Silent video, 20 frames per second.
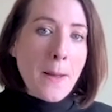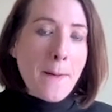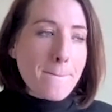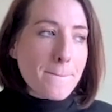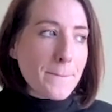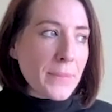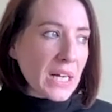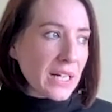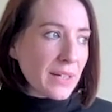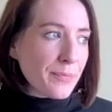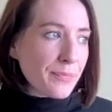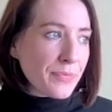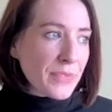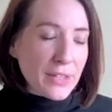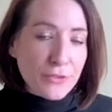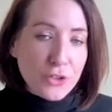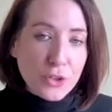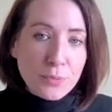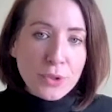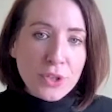But if
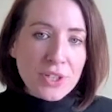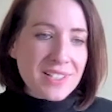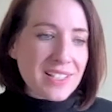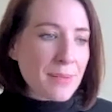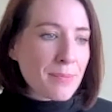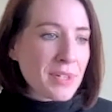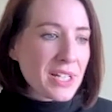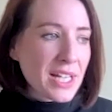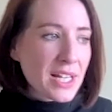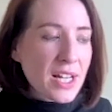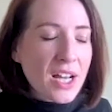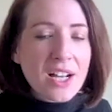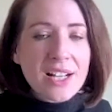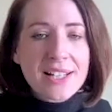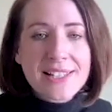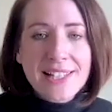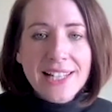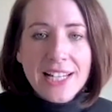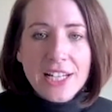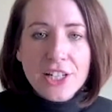you put somebody in
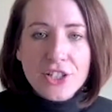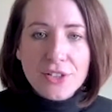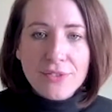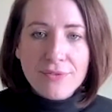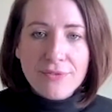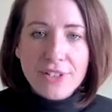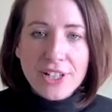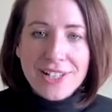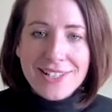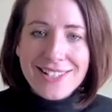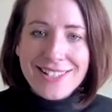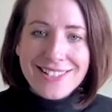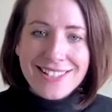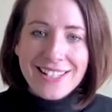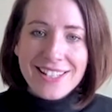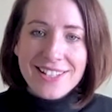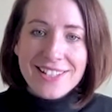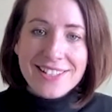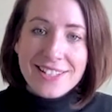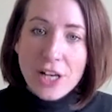isolation versus in a
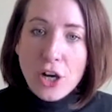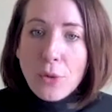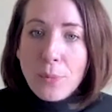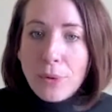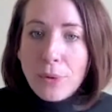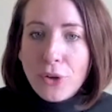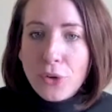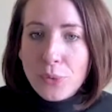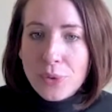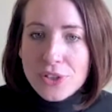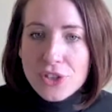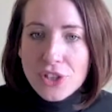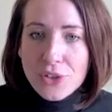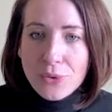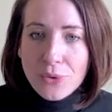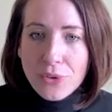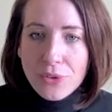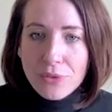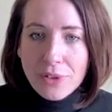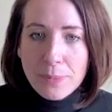cell block with 2 or
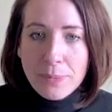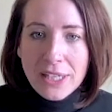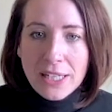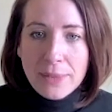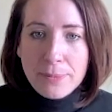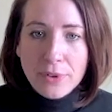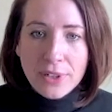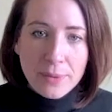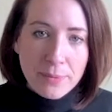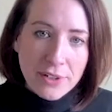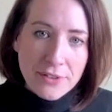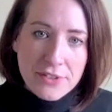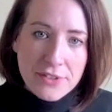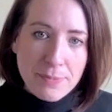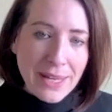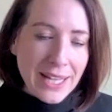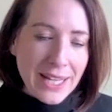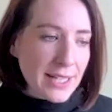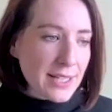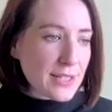3 people, a bit of
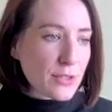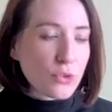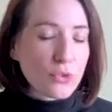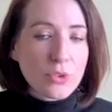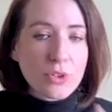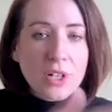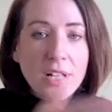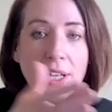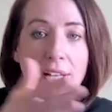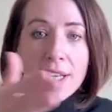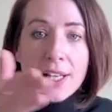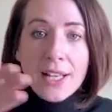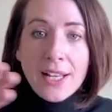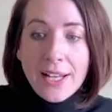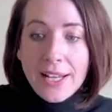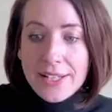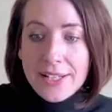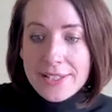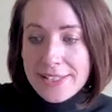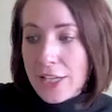space, or in
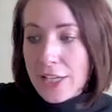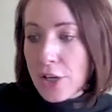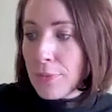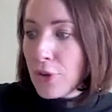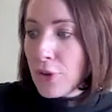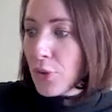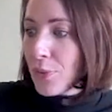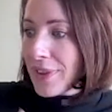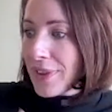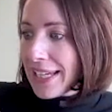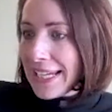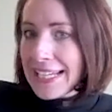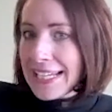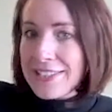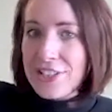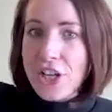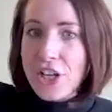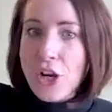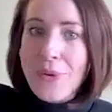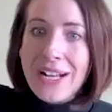a cell block where they get to
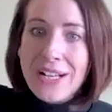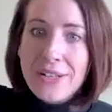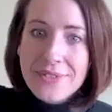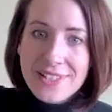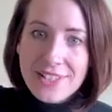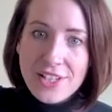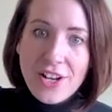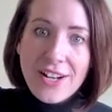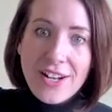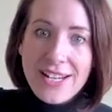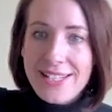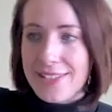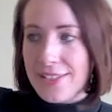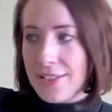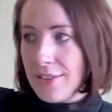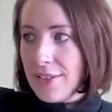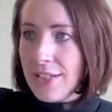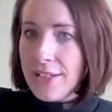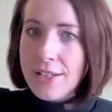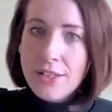go outside
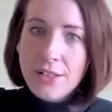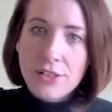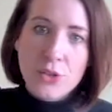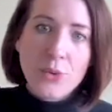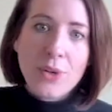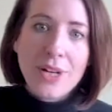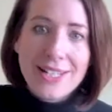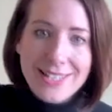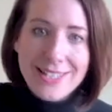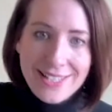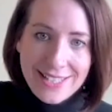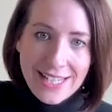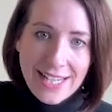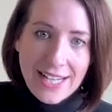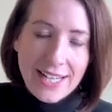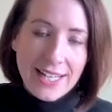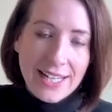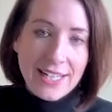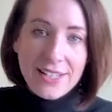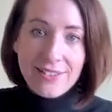twice a
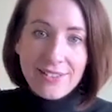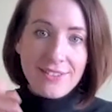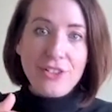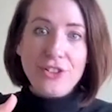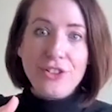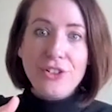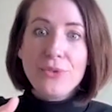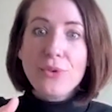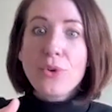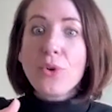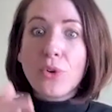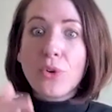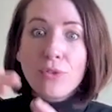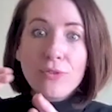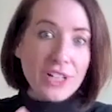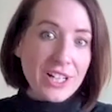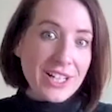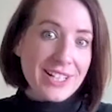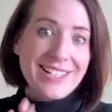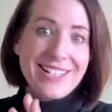day, or
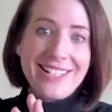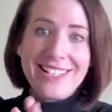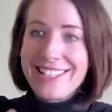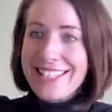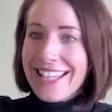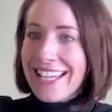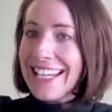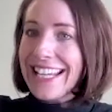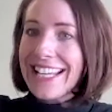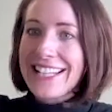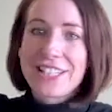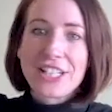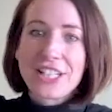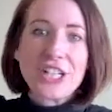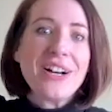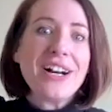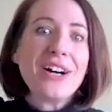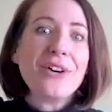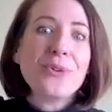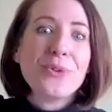versus they get to go
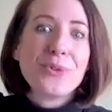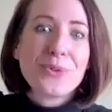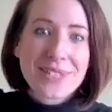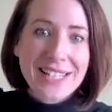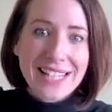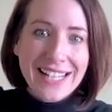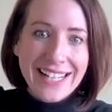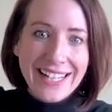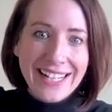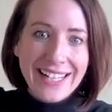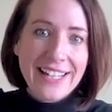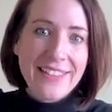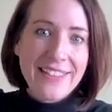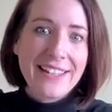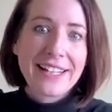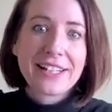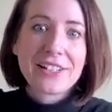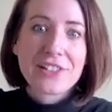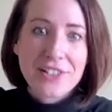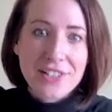out all day and then
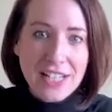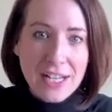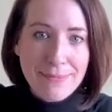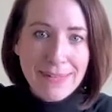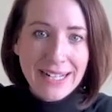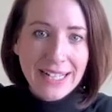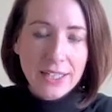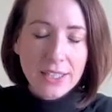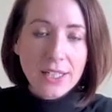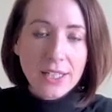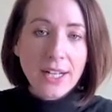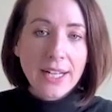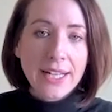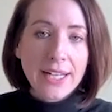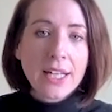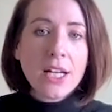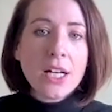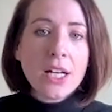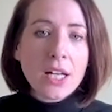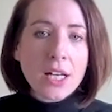just come back at night,
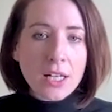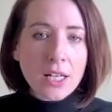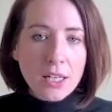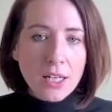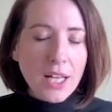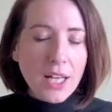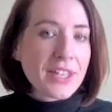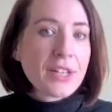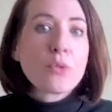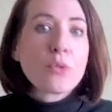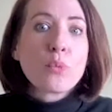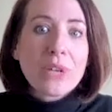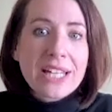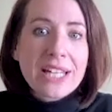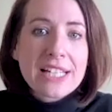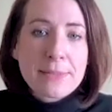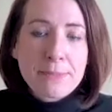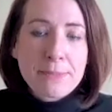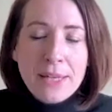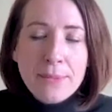I think we as
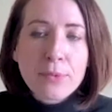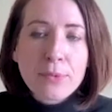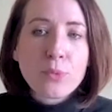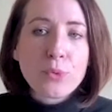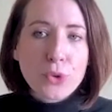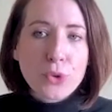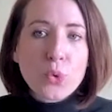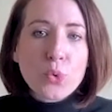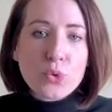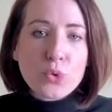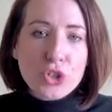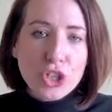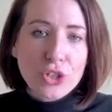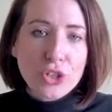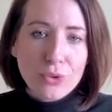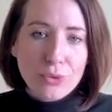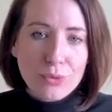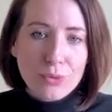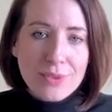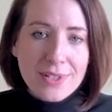people would all
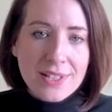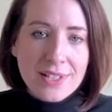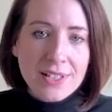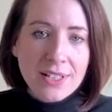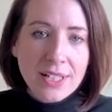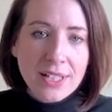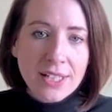choose,